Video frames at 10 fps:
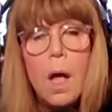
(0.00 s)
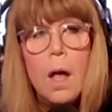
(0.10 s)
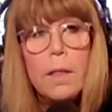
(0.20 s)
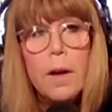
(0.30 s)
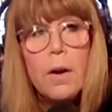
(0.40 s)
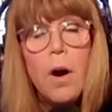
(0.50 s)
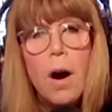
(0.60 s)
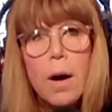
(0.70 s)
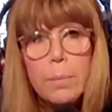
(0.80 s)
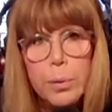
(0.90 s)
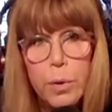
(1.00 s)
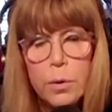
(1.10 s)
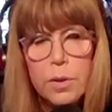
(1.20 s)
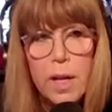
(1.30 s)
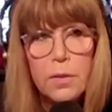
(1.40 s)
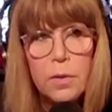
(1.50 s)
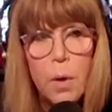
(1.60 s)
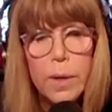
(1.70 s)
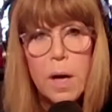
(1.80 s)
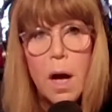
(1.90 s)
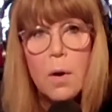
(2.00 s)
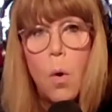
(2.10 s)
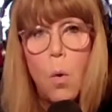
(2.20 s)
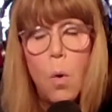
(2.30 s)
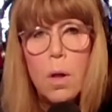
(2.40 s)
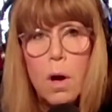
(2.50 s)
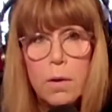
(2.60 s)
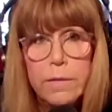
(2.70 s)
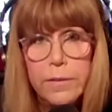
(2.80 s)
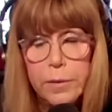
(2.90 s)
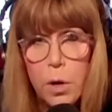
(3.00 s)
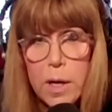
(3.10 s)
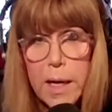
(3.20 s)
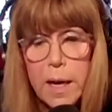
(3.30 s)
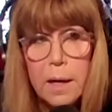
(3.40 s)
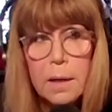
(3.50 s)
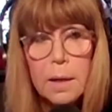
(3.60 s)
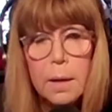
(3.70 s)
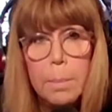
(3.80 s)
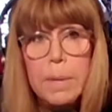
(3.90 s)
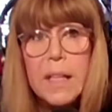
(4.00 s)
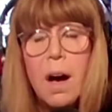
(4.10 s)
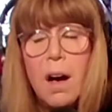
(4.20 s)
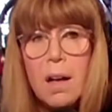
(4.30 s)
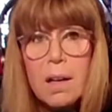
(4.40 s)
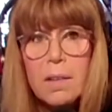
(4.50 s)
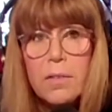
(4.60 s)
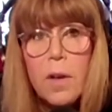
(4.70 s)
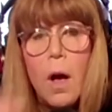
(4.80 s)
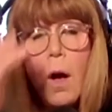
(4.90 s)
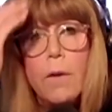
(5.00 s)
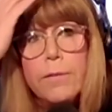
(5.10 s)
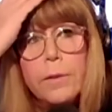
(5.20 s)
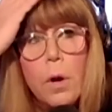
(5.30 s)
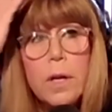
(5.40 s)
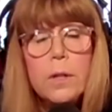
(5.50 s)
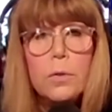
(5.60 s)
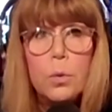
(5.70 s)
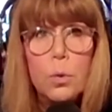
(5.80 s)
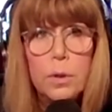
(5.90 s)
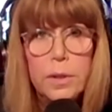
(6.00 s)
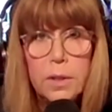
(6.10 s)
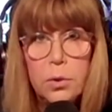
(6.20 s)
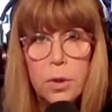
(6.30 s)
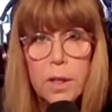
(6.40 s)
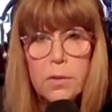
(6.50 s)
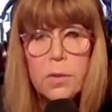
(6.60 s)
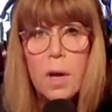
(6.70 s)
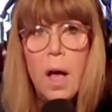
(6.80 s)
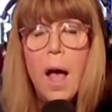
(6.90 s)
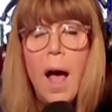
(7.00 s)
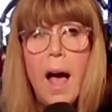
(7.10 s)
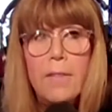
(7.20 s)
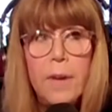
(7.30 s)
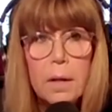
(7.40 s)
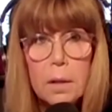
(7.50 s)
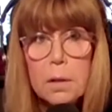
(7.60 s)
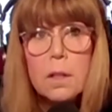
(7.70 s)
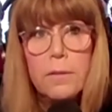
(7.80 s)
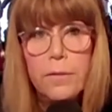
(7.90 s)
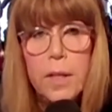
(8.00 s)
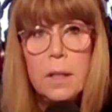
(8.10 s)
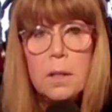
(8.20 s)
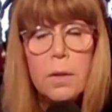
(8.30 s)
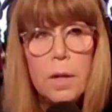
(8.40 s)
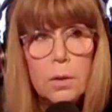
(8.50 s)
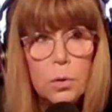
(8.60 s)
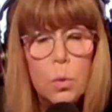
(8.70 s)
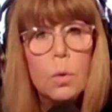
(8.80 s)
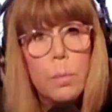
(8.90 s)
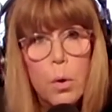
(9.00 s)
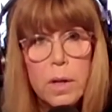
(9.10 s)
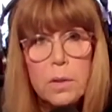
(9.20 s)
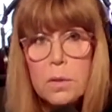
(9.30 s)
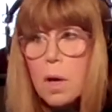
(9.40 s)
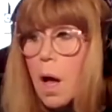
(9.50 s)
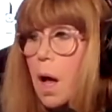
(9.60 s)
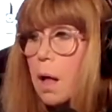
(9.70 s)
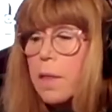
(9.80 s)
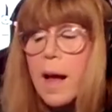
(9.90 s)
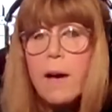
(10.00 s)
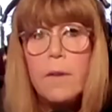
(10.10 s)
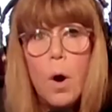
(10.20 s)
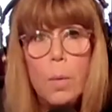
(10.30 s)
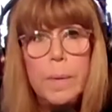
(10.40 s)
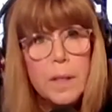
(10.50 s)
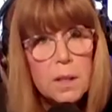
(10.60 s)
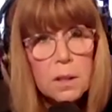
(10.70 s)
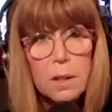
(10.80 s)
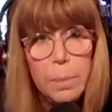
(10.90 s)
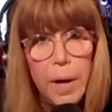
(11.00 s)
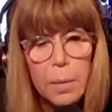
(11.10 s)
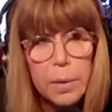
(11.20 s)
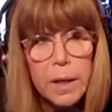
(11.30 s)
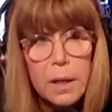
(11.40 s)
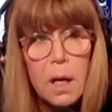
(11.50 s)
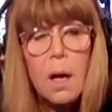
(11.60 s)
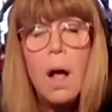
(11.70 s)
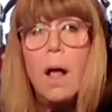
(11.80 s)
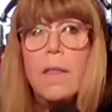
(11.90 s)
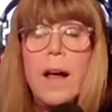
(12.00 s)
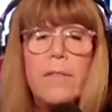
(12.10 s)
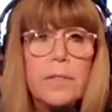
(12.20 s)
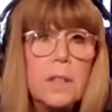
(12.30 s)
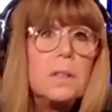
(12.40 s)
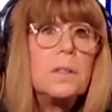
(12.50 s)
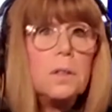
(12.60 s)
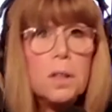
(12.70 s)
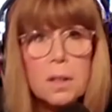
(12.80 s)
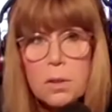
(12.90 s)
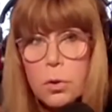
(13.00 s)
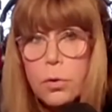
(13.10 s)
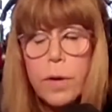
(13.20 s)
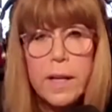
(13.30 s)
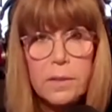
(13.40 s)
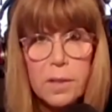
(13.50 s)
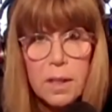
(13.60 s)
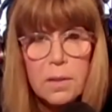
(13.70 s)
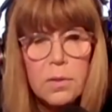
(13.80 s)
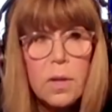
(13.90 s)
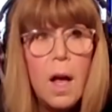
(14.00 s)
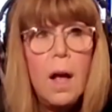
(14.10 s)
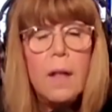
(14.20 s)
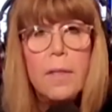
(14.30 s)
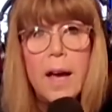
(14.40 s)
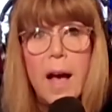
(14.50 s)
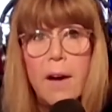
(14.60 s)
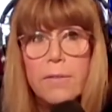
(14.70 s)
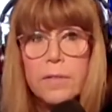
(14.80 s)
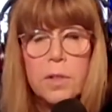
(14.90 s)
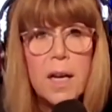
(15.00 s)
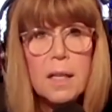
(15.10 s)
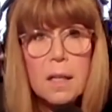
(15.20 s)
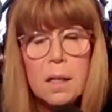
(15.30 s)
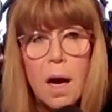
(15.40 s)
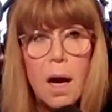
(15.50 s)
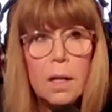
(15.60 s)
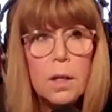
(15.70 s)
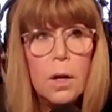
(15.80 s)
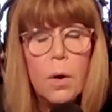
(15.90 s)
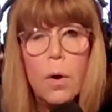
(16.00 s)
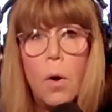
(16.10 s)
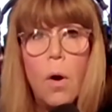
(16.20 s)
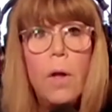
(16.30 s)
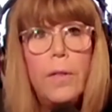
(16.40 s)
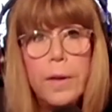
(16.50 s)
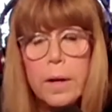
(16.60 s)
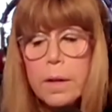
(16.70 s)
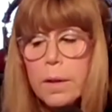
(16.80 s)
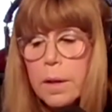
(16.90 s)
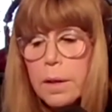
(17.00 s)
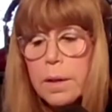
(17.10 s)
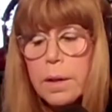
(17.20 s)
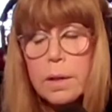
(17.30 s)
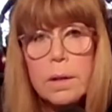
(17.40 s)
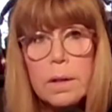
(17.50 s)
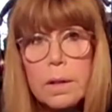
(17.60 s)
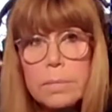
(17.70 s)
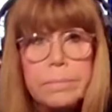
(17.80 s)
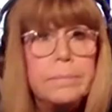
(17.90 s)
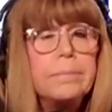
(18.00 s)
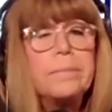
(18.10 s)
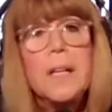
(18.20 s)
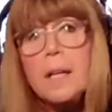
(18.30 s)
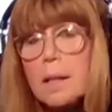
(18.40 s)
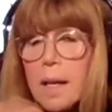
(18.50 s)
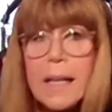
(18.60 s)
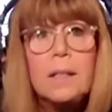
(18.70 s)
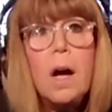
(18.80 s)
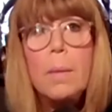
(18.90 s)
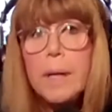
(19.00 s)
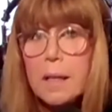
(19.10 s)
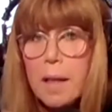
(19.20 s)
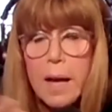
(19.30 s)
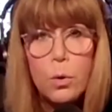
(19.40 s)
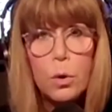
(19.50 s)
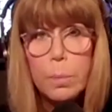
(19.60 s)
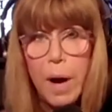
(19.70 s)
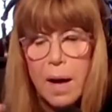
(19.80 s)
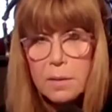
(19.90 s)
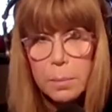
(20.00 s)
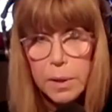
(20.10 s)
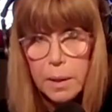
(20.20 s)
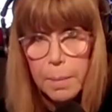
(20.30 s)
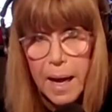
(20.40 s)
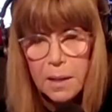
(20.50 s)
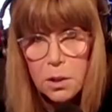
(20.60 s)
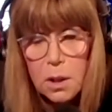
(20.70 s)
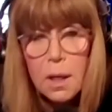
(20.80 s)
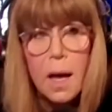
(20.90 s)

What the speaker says: There are protests going on all over Florida because Florida school districts have convened their school boards. They have opened it to the public. They have listened to these crazies. They have taken, you know, all the incoming that you could possibly imagine.